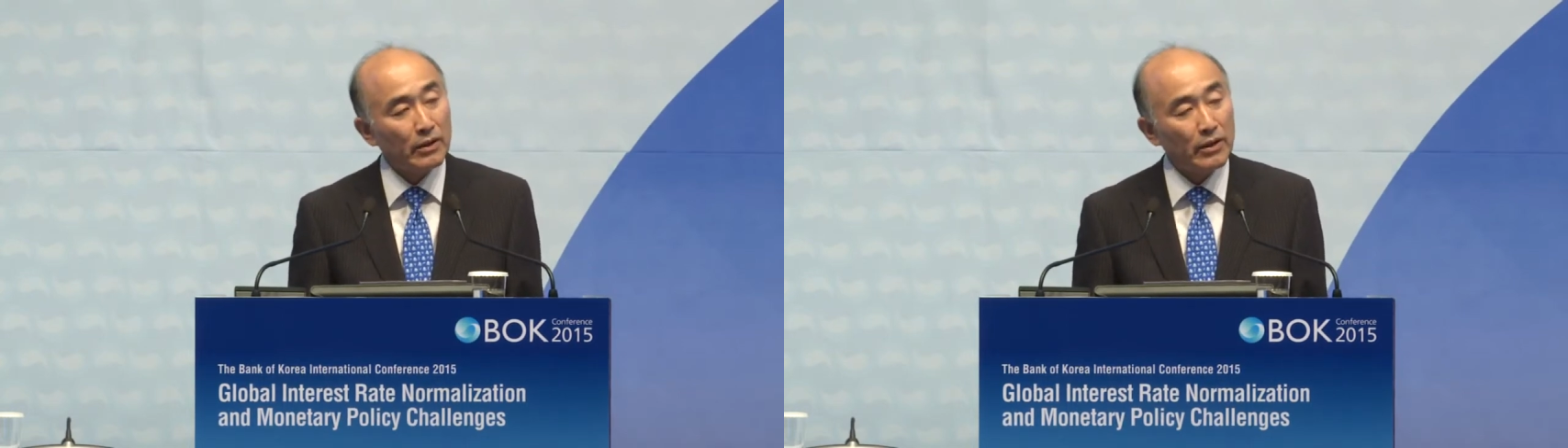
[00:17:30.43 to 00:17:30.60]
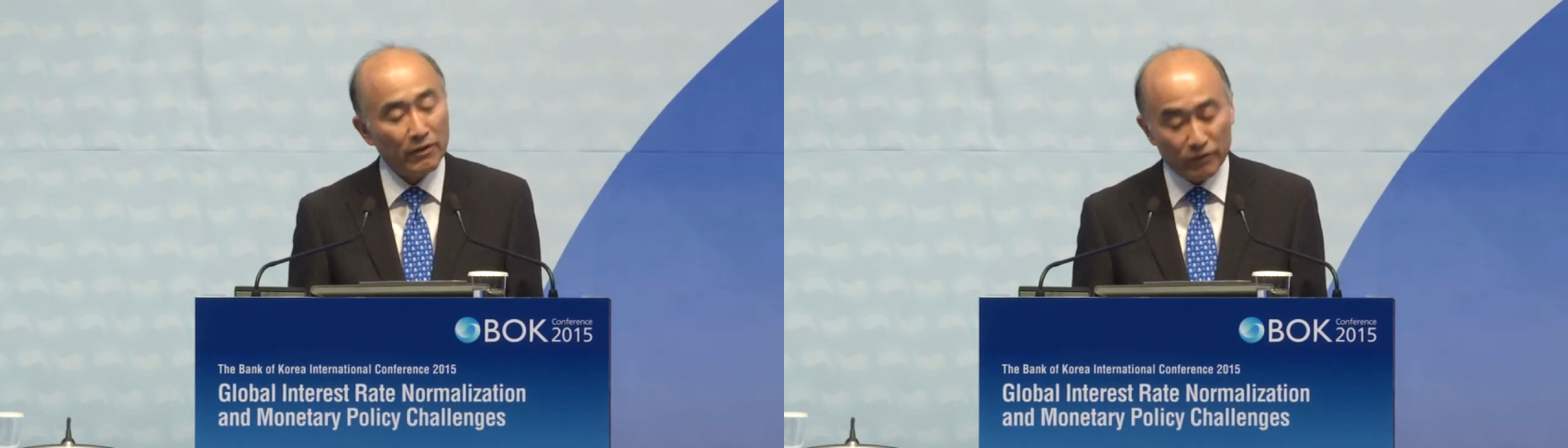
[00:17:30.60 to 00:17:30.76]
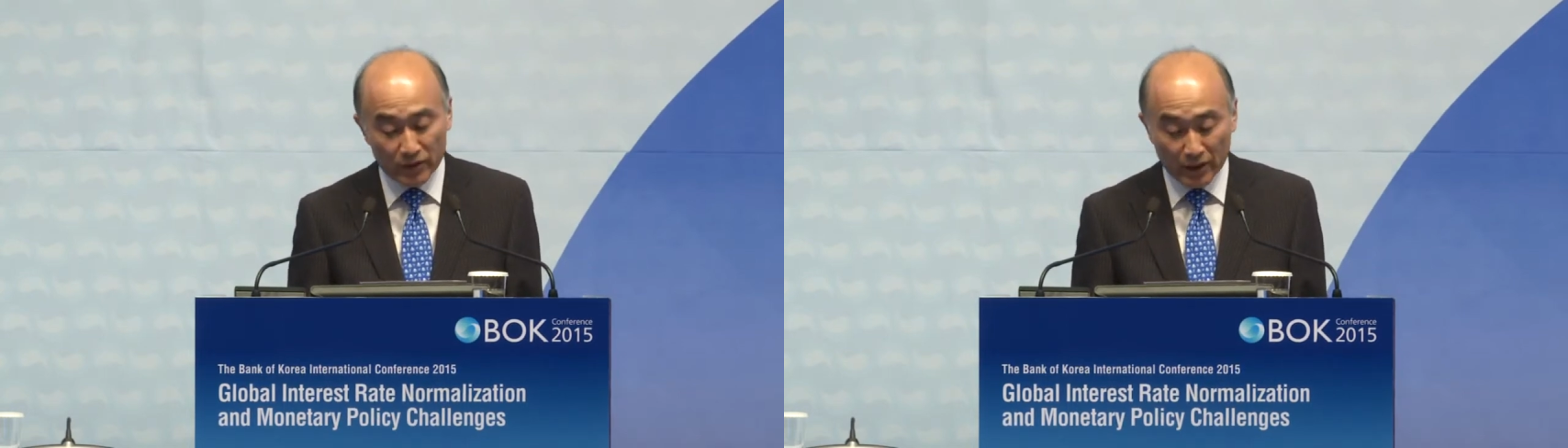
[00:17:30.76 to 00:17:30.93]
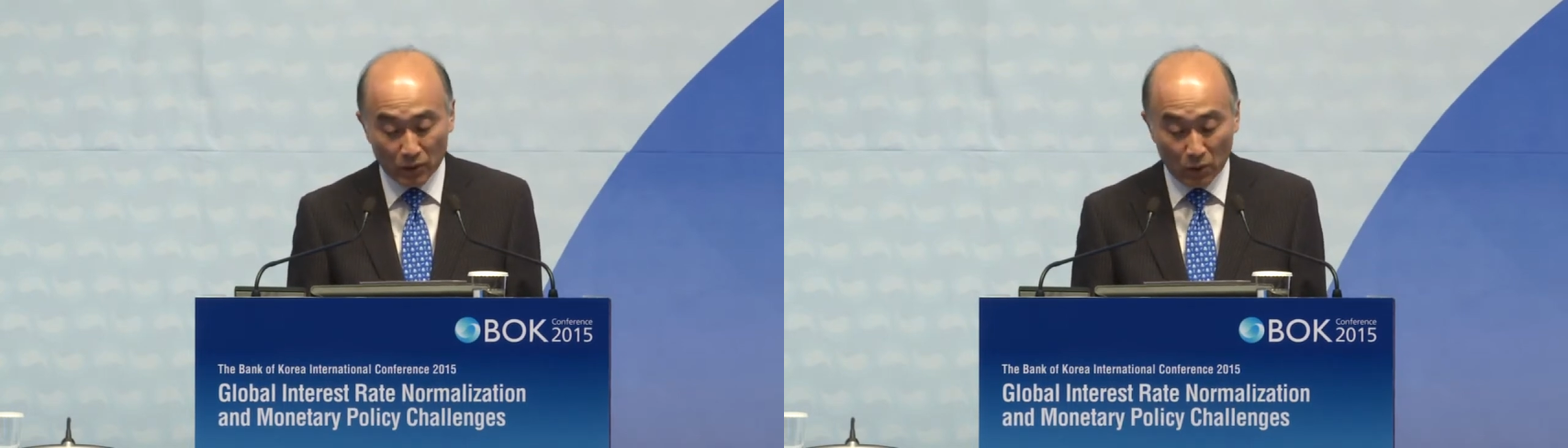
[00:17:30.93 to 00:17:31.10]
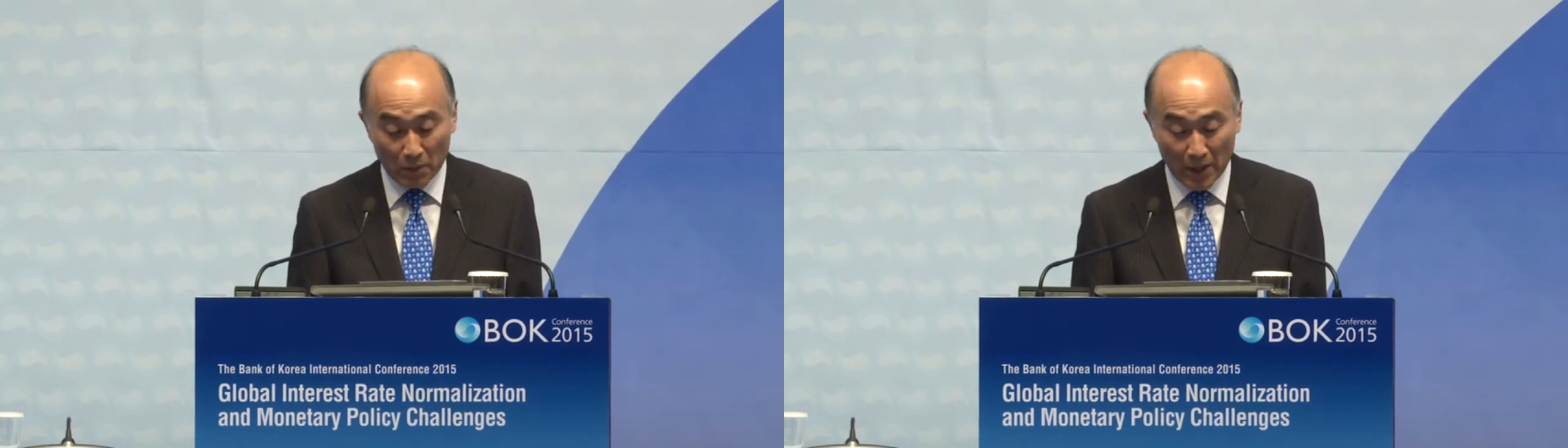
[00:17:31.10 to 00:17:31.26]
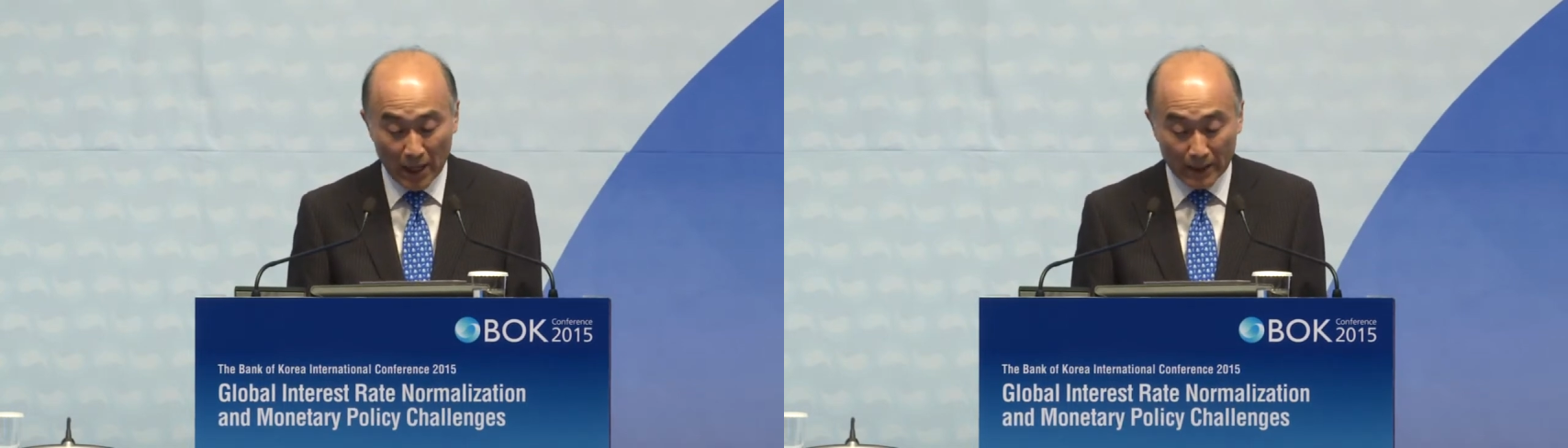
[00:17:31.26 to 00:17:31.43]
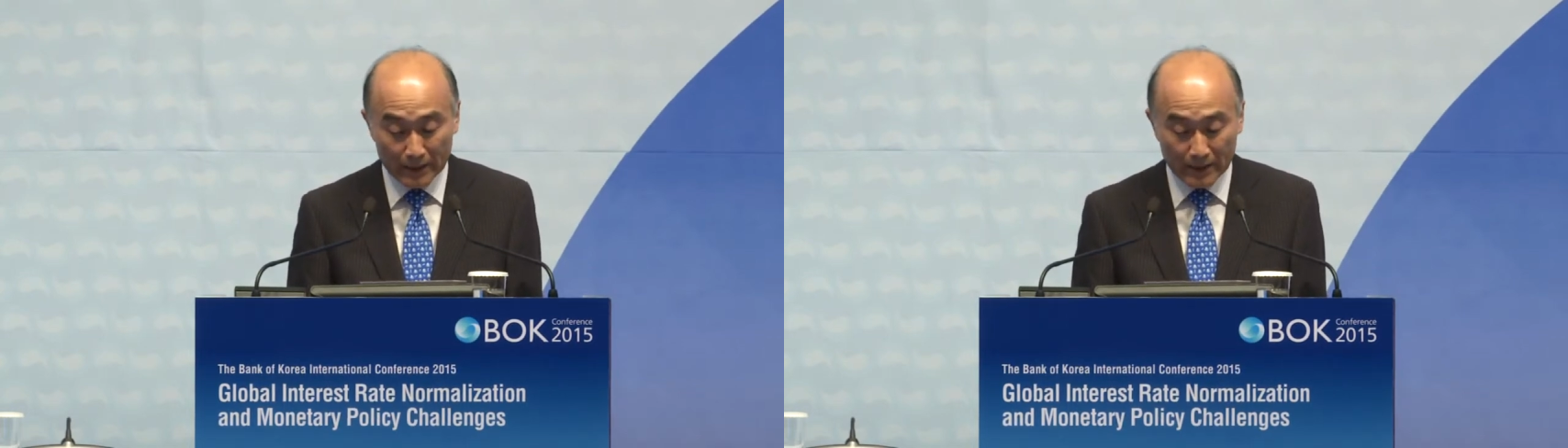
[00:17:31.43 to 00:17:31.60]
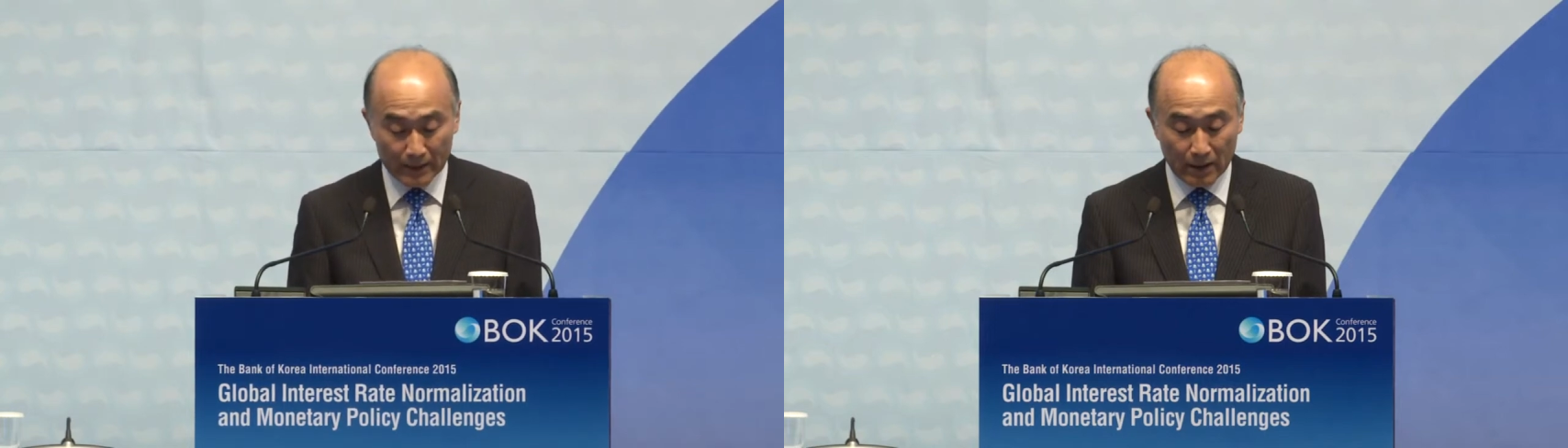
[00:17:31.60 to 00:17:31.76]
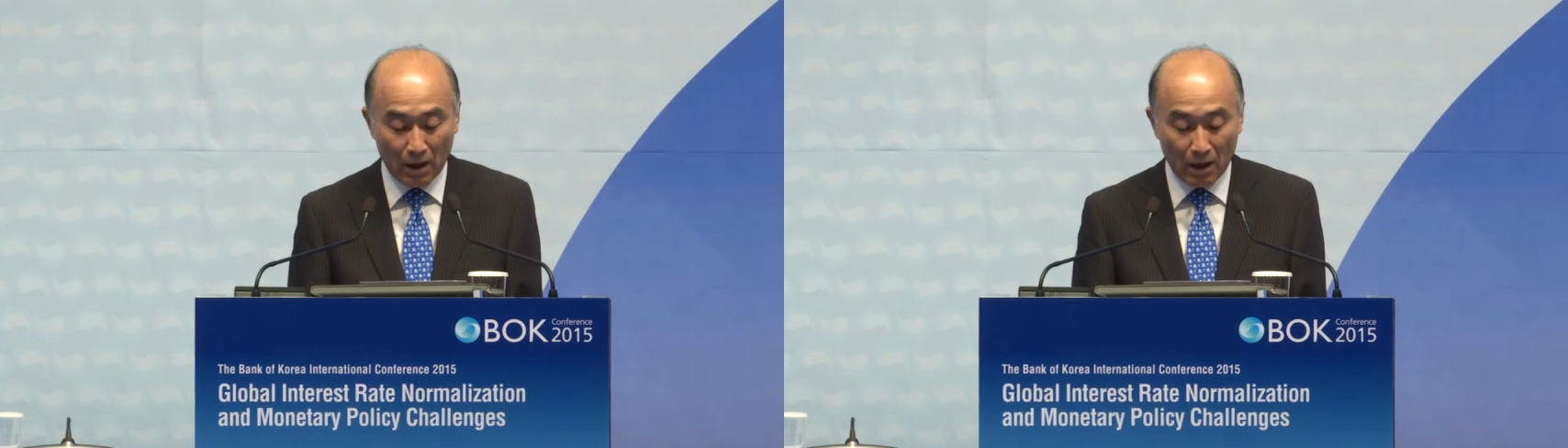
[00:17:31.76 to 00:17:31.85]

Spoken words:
if central banks